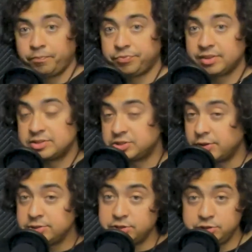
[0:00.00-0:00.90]
So
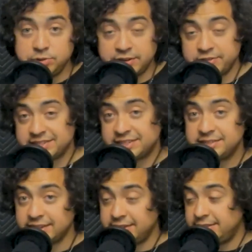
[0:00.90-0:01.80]
those are the two
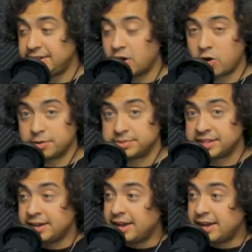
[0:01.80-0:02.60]
differences in the arms.